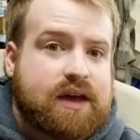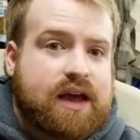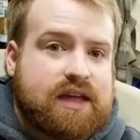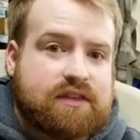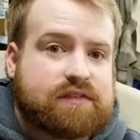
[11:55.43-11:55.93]

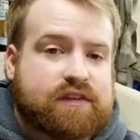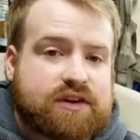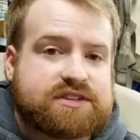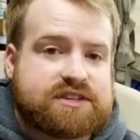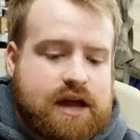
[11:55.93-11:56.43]
And the
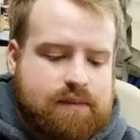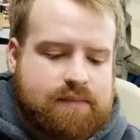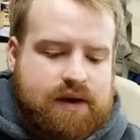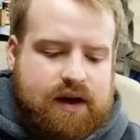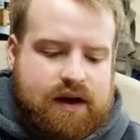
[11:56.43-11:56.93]
first
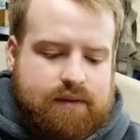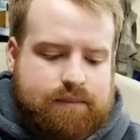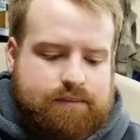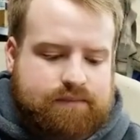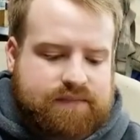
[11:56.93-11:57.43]
step
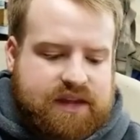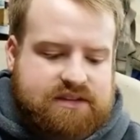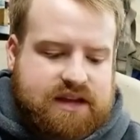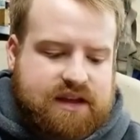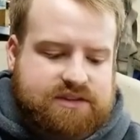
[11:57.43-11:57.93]
um,
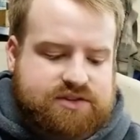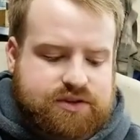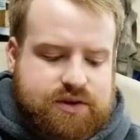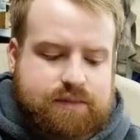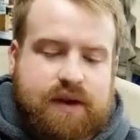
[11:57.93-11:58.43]
because I
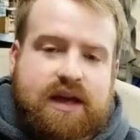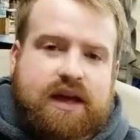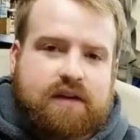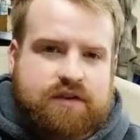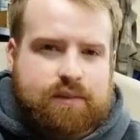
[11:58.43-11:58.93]
assume
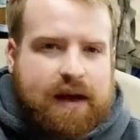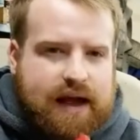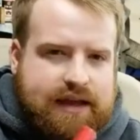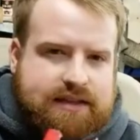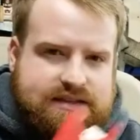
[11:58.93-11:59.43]
if you're
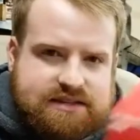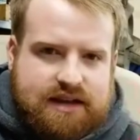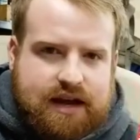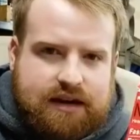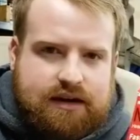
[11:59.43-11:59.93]
buying this
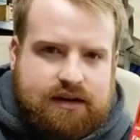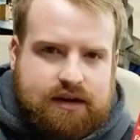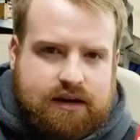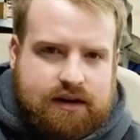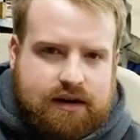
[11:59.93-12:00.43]
set,
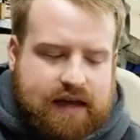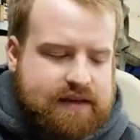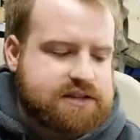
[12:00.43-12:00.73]
I think